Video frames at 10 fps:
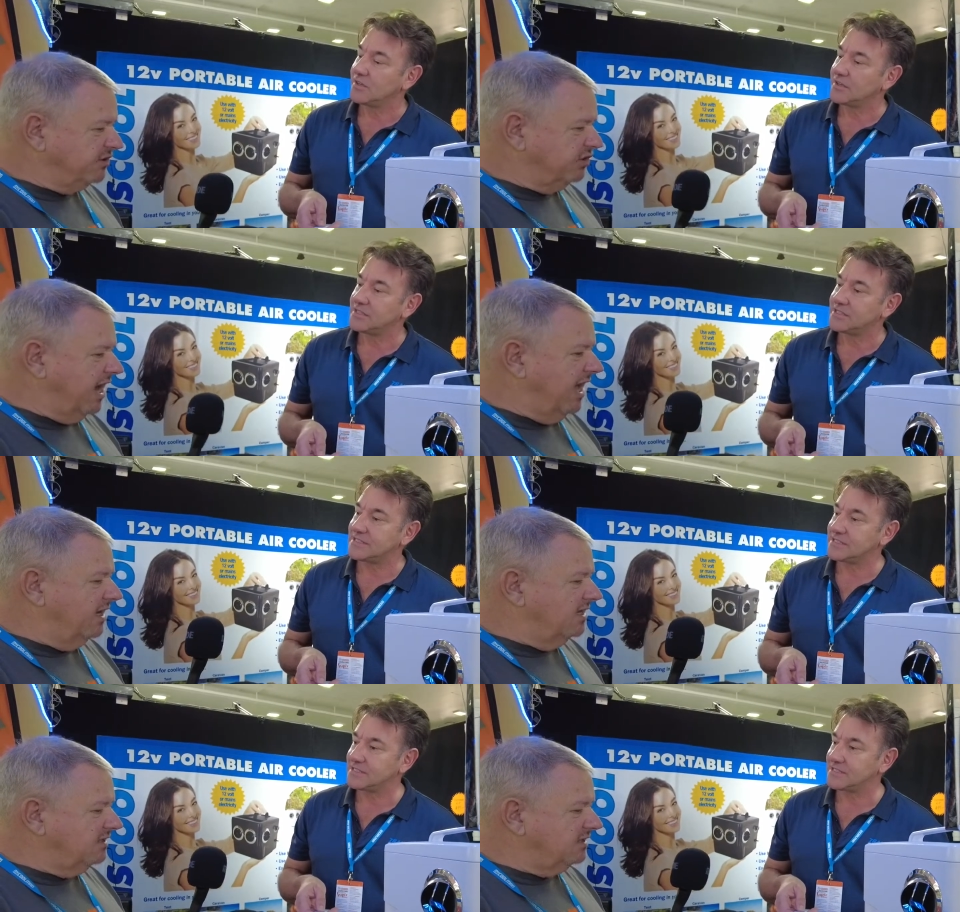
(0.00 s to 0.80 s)

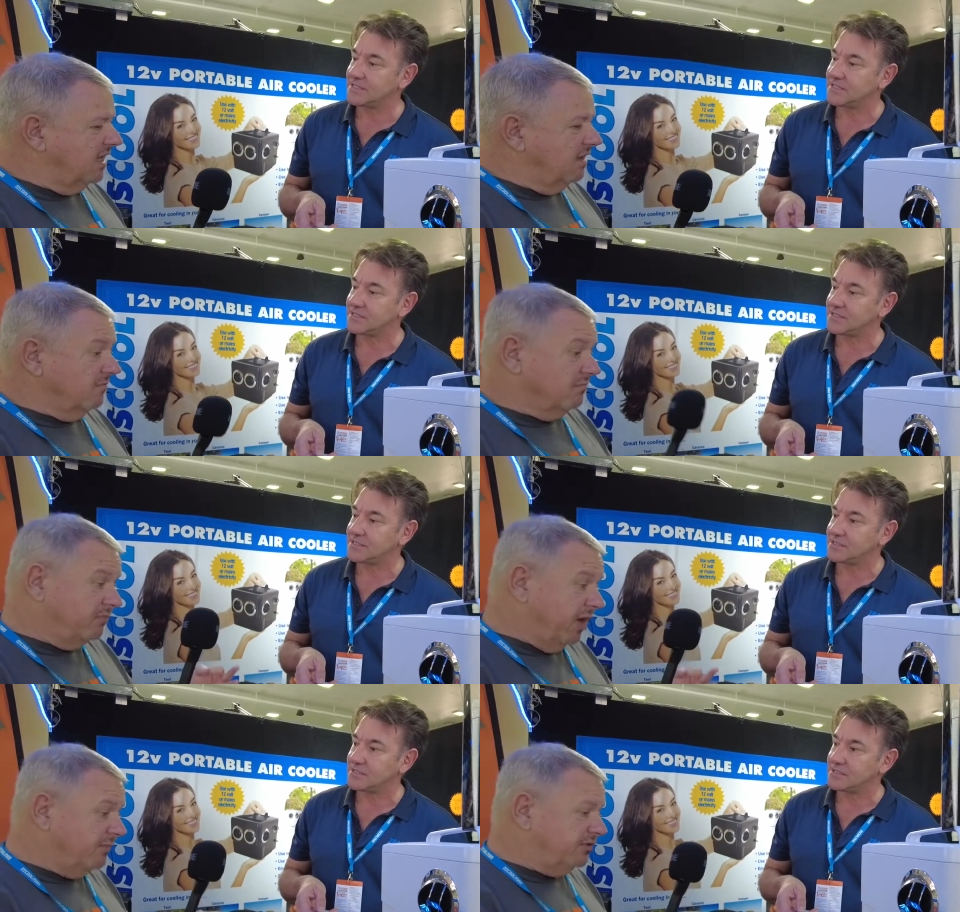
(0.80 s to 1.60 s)
Speaker 1: trailers,
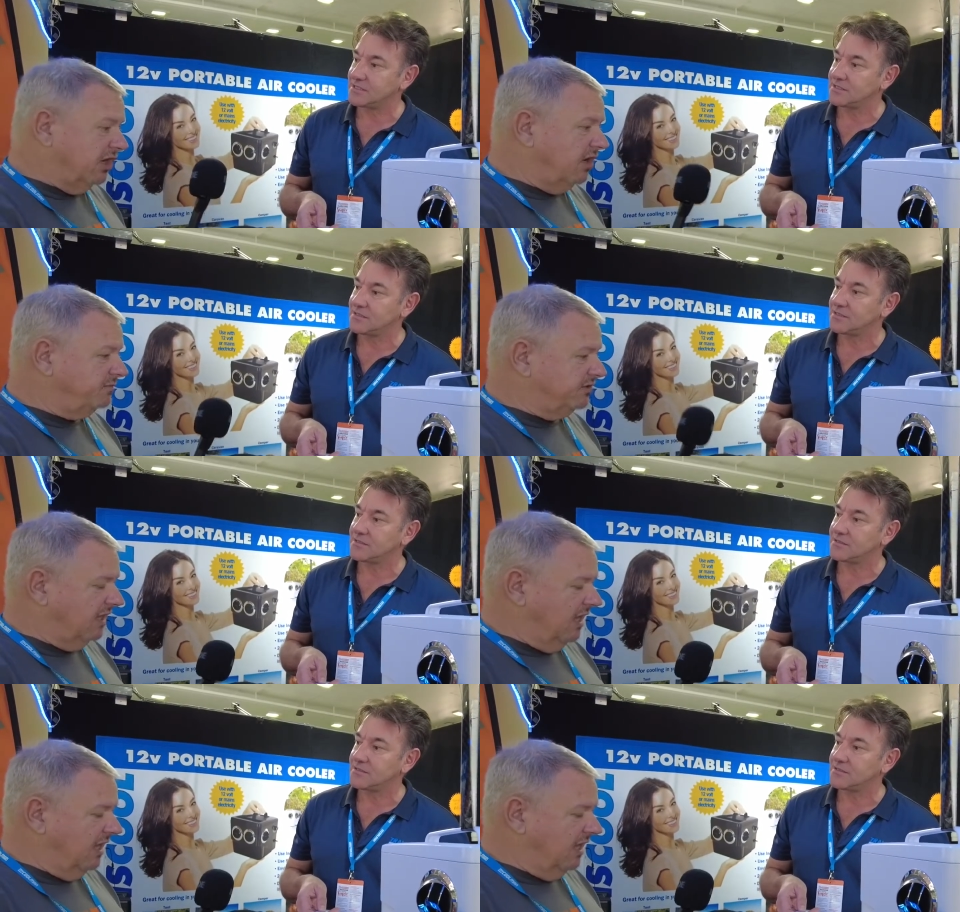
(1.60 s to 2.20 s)
pop tops,